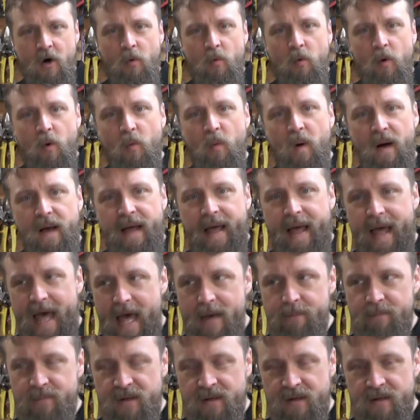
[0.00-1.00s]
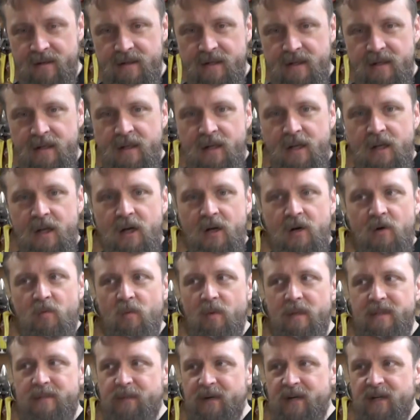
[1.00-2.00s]
Well, what happened?
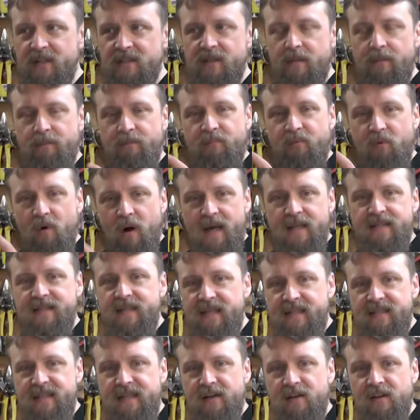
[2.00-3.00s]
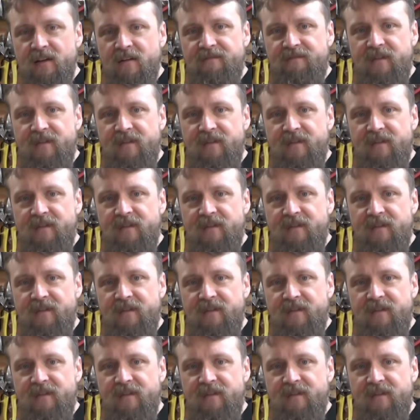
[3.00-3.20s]
Well, it's because the processing on the